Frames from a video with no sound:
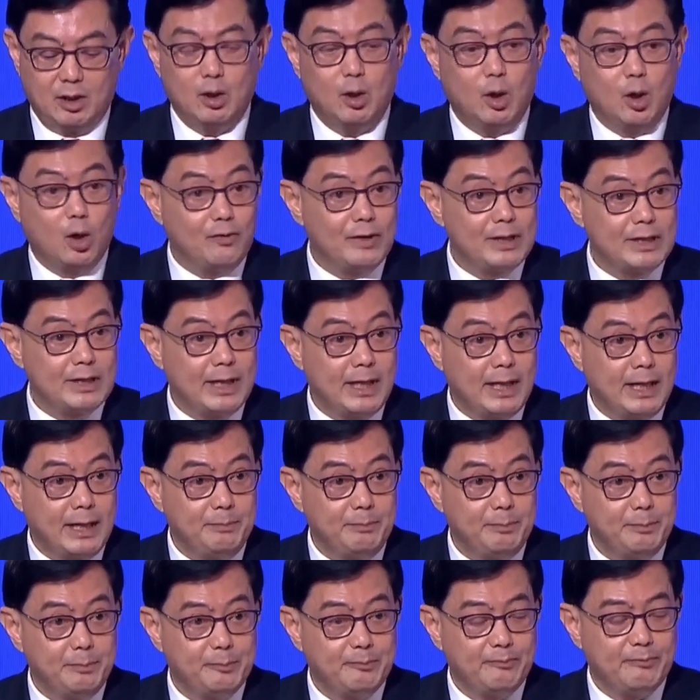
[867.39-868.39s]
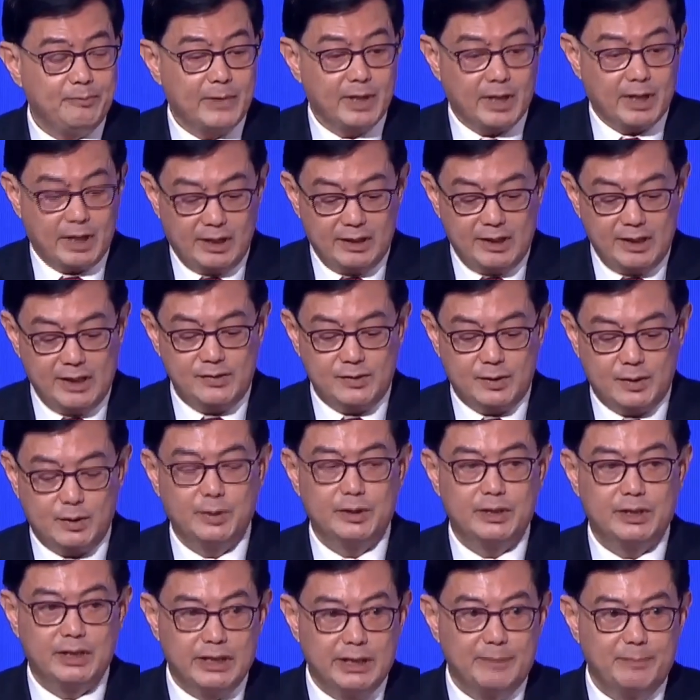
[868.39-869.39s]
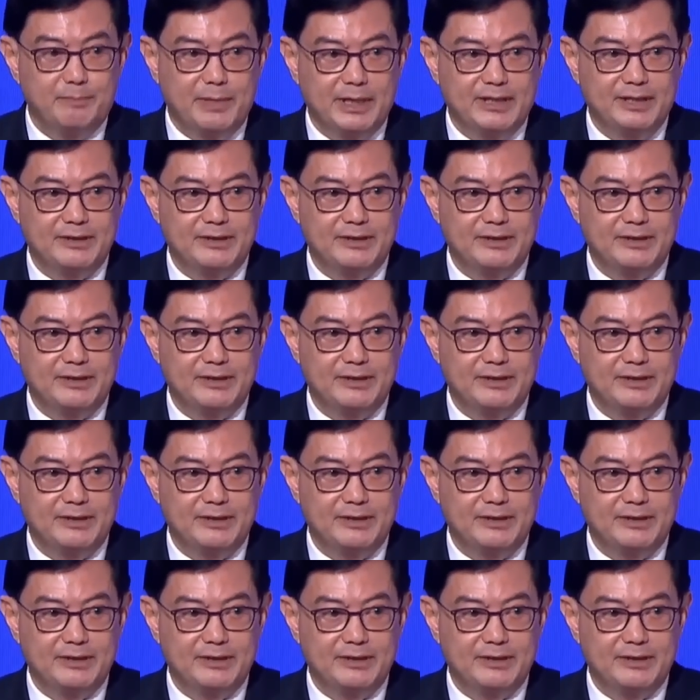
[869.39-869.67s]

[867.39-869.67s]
Over time, this could deepen.